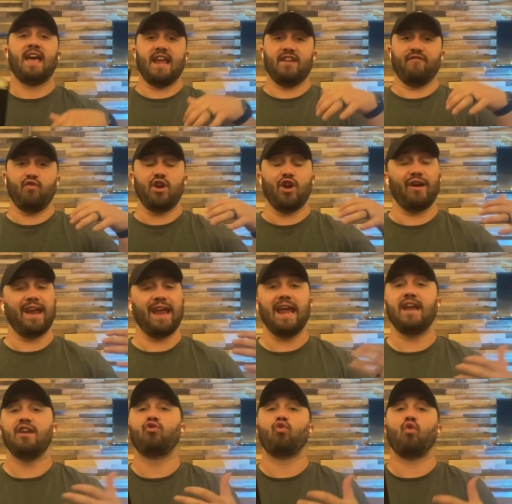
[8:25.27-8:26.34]
And if we are
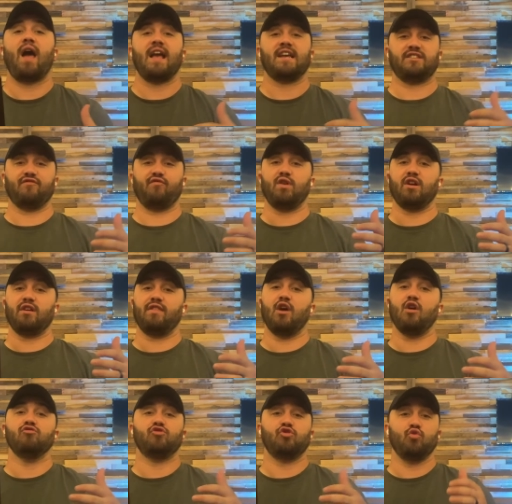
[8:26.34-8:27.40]
in Christ, if we are
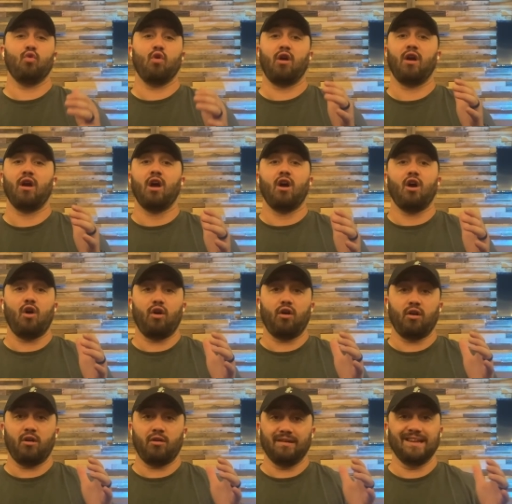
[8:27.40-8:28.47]
those who are
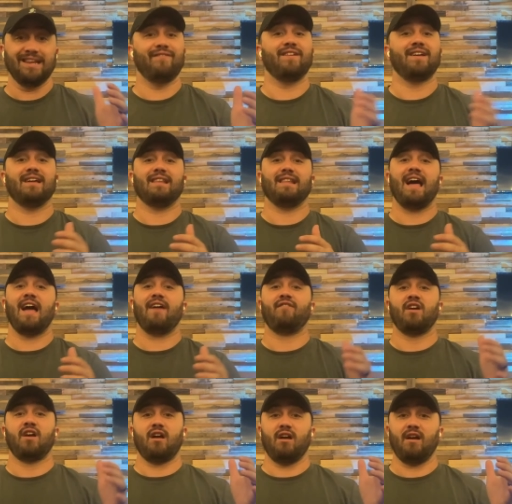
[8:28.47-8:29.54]
are, are living a life
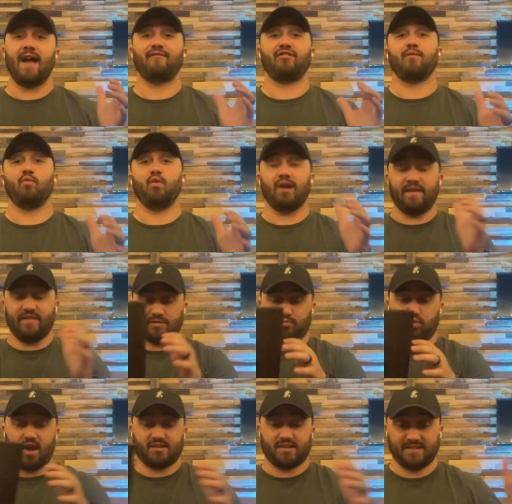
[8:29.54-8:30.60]
uh, after Him, we're in this
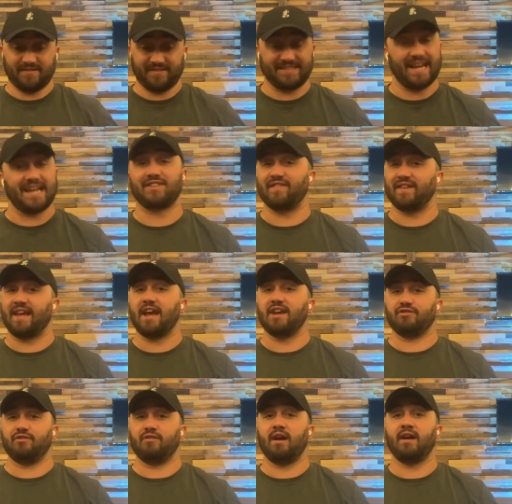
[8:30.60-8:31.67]
process of
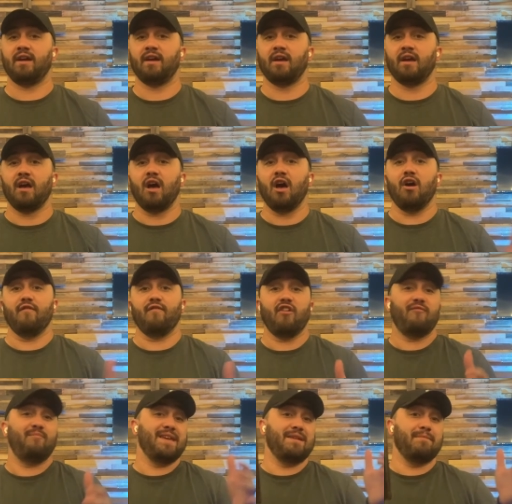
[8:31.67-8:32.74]
sanctification, right? of,
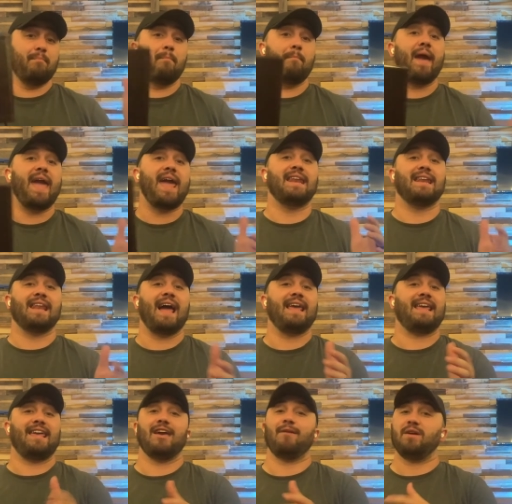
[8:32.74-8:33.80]
of being made
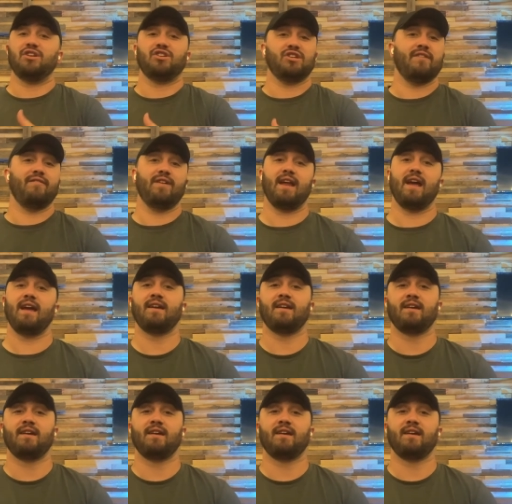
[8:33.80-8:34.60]
like Him each and every day.